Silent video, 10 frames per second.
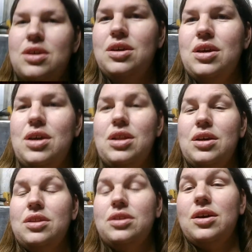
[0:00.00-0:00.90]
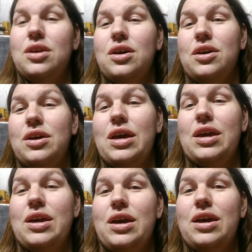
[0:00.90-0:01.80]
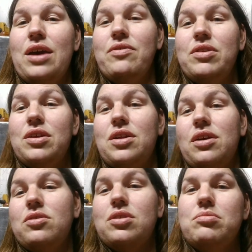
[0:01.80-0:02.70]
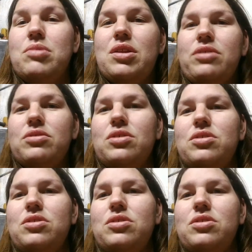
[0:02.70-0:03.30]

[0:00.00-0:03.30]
And I was like, hey, I haven't done a live stream, and I was going to do